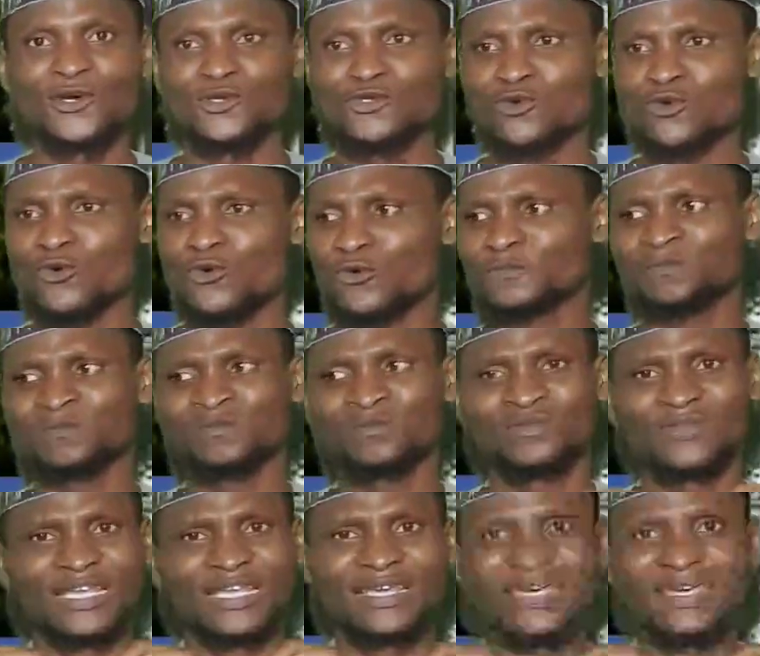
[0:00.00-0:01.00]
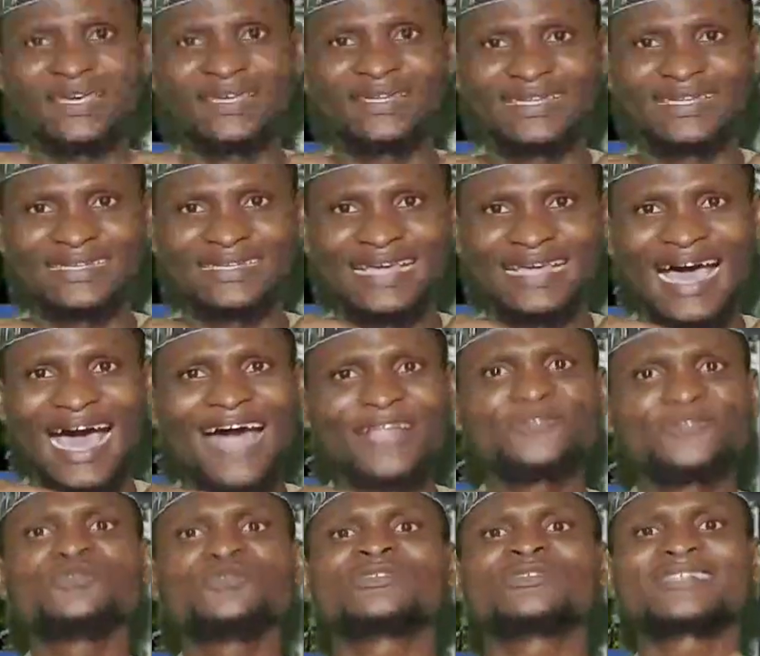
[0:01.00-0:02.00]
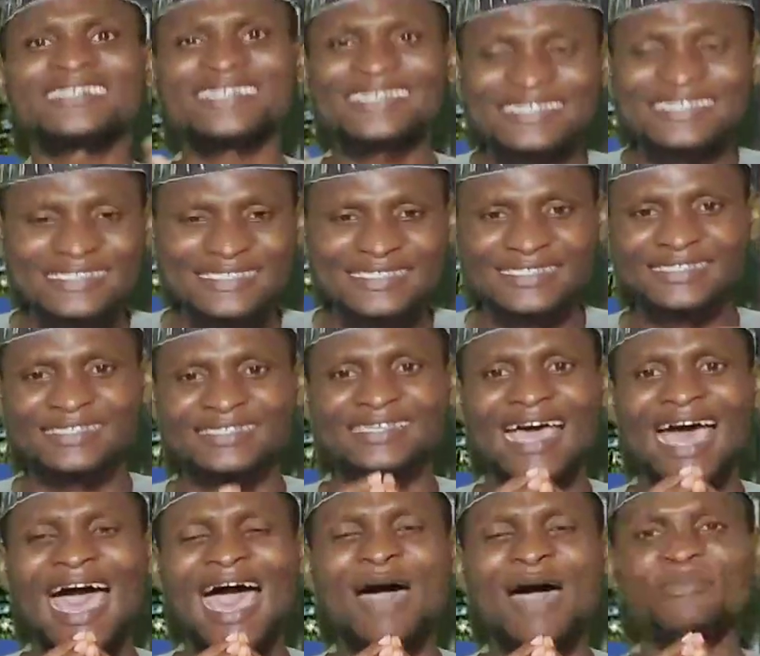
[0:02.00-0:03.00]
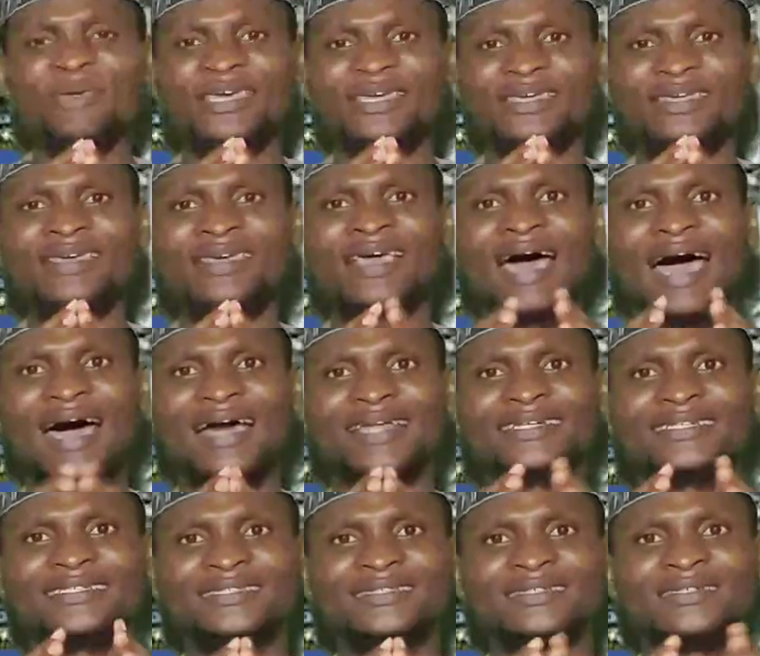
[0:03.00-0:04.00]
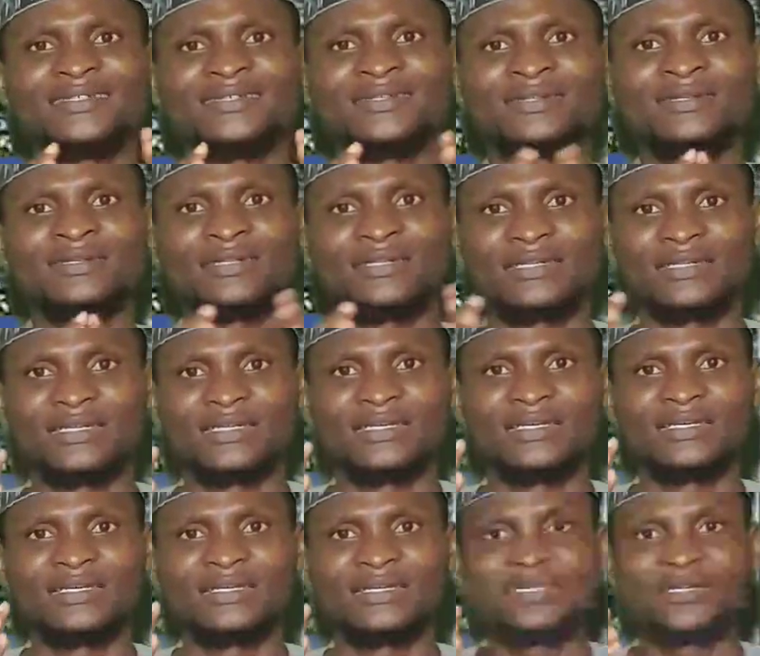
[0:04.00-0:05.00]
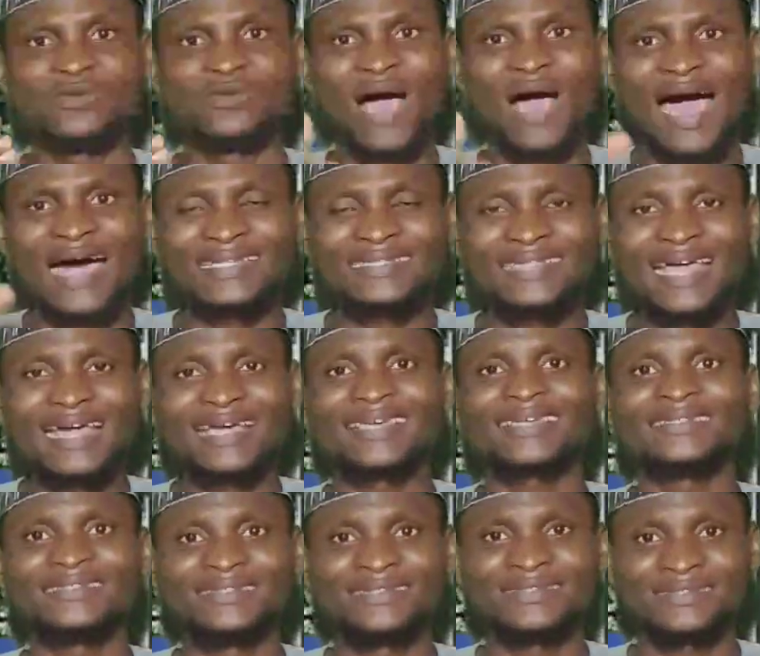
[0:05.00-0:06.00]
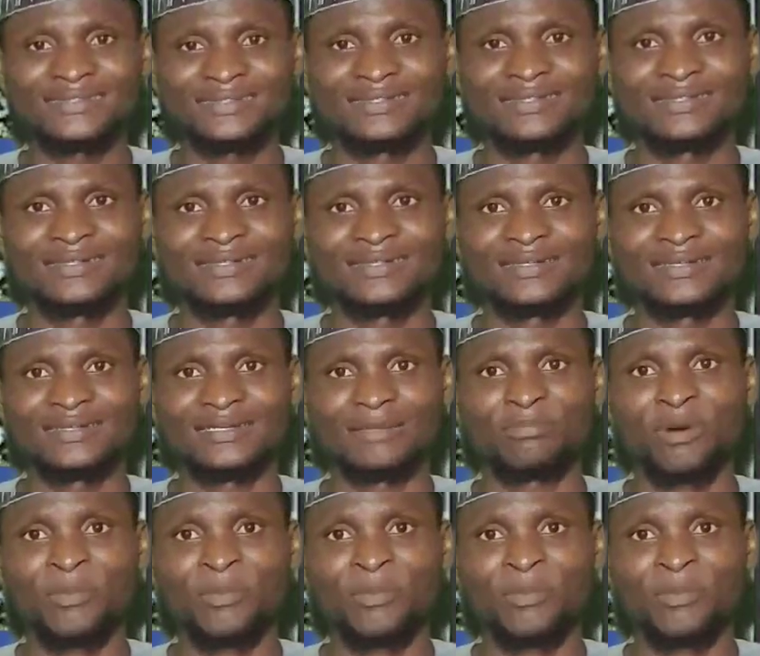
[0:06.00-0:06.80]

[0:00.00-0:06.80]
So they had to raise army, and they were attacking the